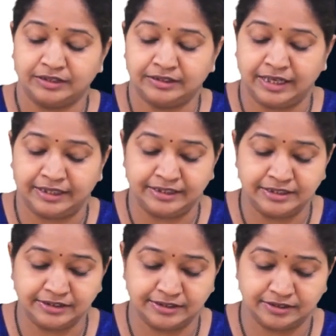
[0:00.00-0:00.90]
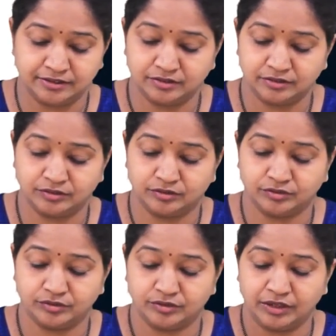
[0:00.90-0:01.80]
That is
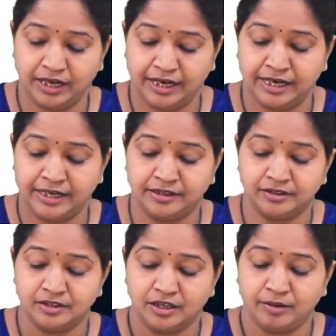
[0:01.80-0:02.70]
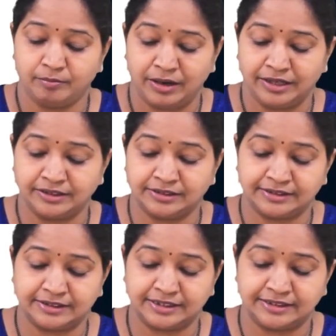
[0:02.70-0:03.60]
8
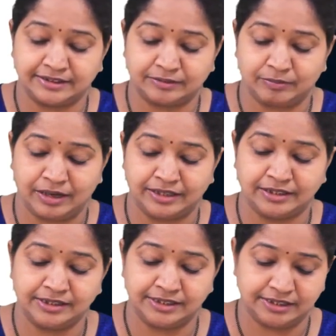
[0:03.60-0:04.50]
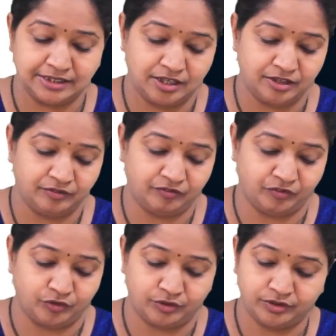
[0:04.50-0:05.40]
minus 6 minus
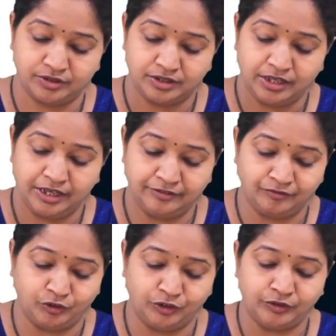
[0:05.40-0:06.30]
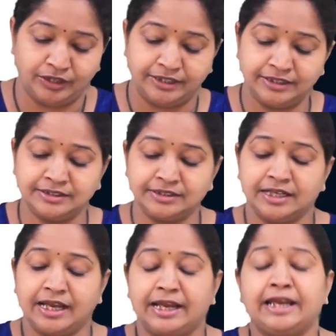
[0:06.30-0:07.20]
4. And what you get is
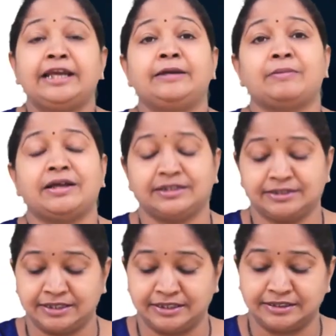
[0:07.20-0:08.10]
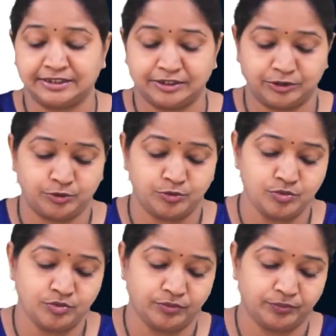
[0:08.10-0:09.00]
8 minus 6 is 2.